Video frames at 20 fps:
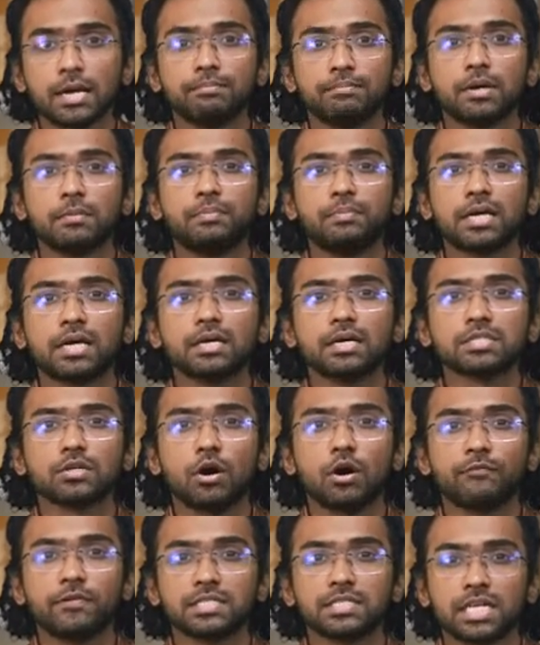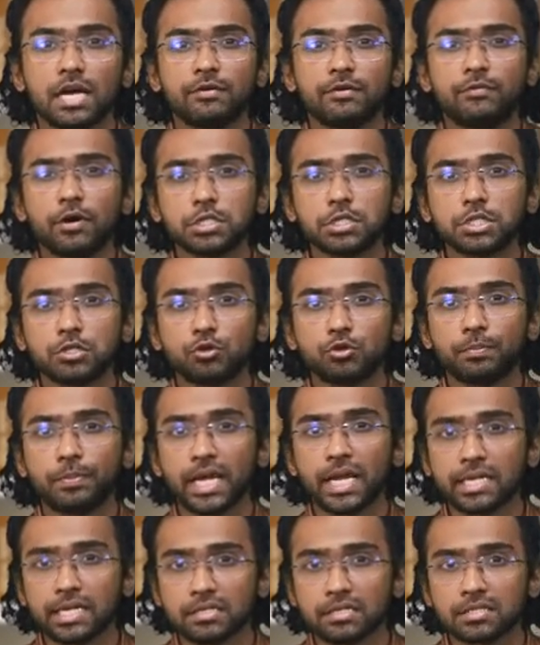but because of his aversion to
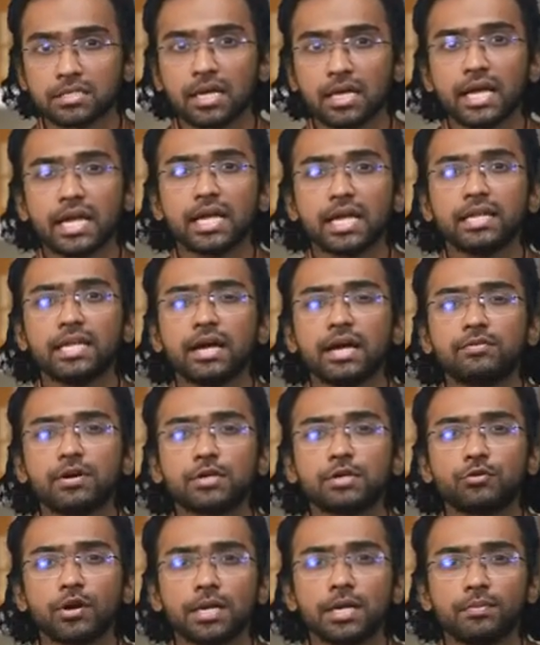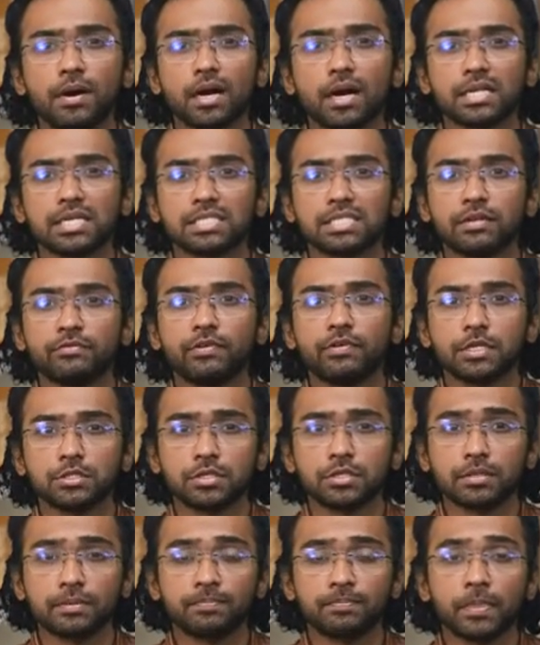patents, he never trademarked his
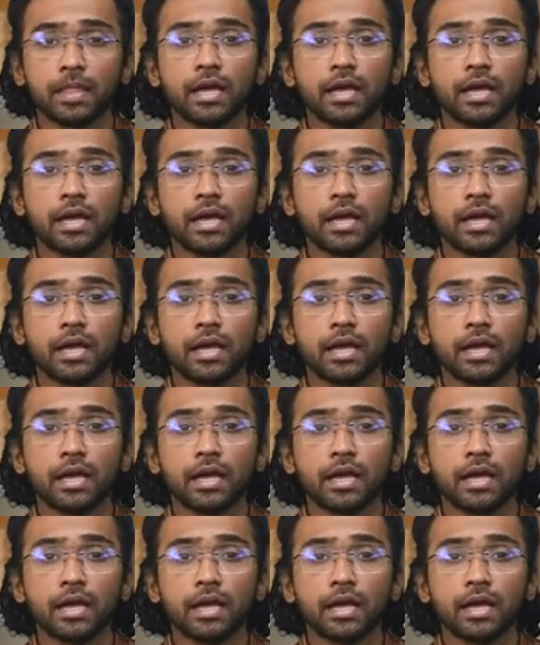invention.